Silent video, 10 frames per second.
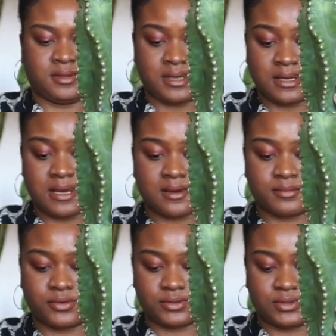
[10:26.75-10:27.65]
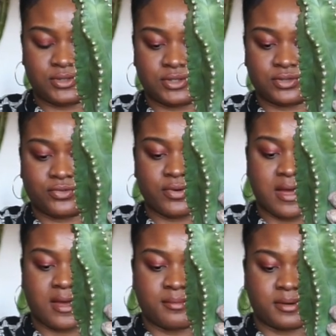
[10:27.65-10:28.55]
And now I'm going to just
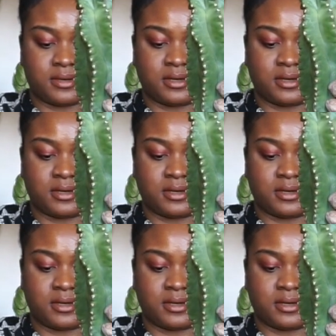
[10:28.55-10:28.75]
grab